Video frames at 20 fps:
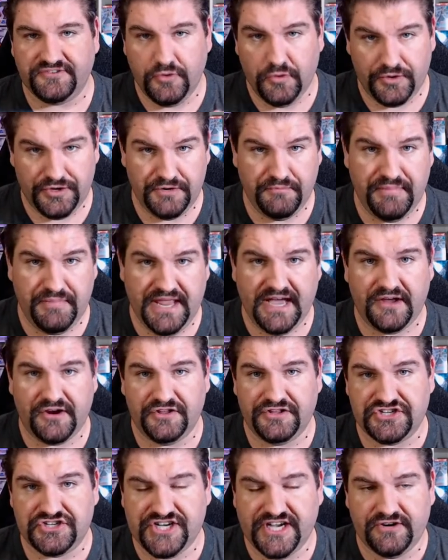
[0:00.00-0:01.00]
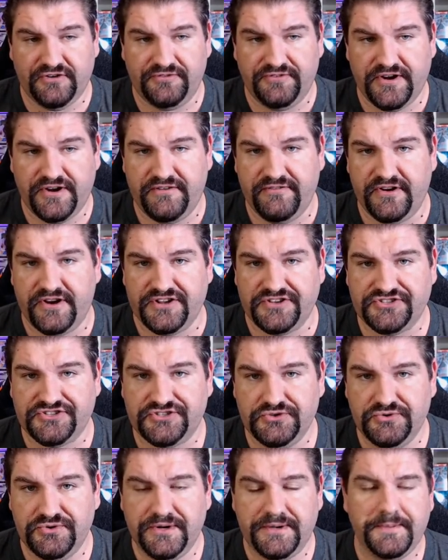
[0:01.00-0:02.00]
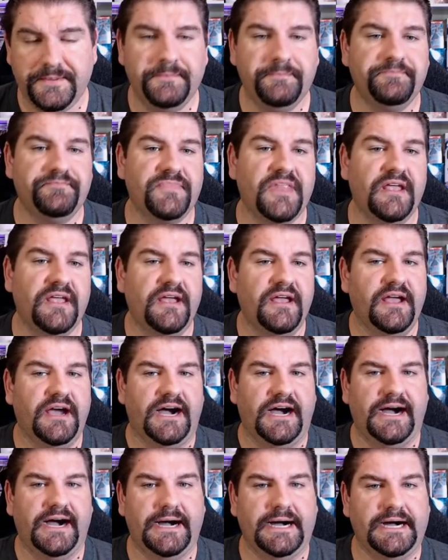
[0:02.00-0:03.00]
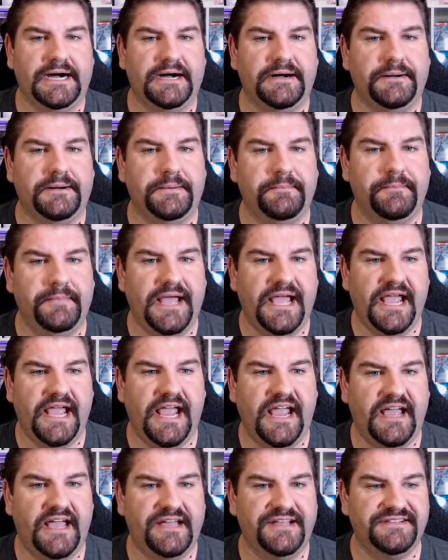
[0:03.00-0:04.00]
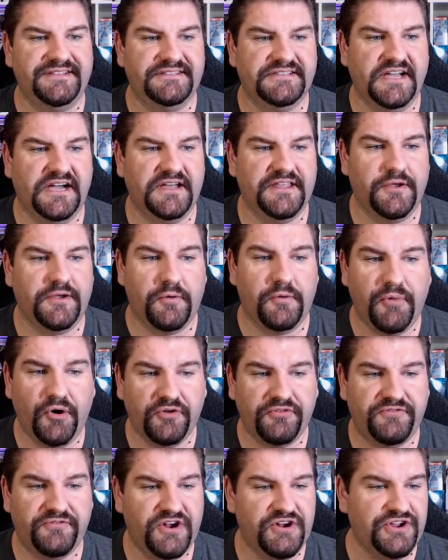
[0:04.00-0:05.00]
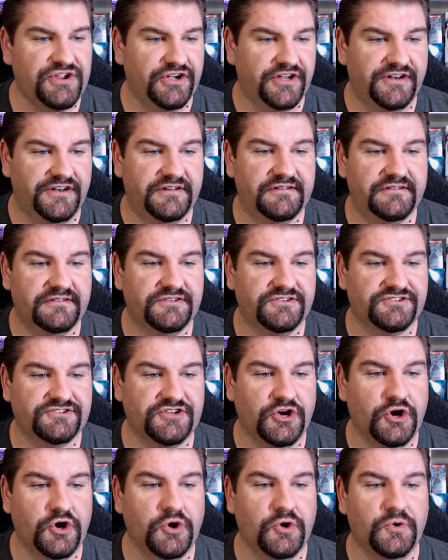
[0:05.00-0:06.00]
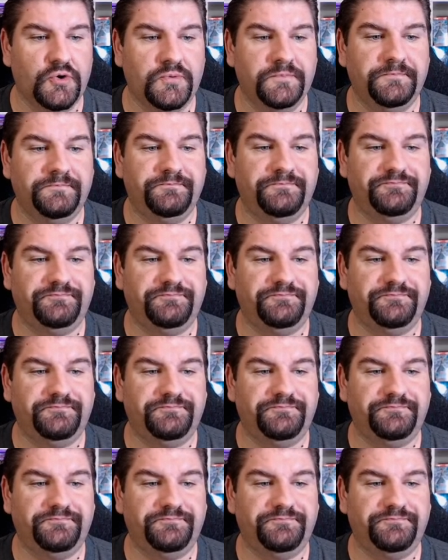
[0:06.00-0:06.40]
going to be out on the channel very, very soon. soon. Um, um and uh, uh they were both very good. So, so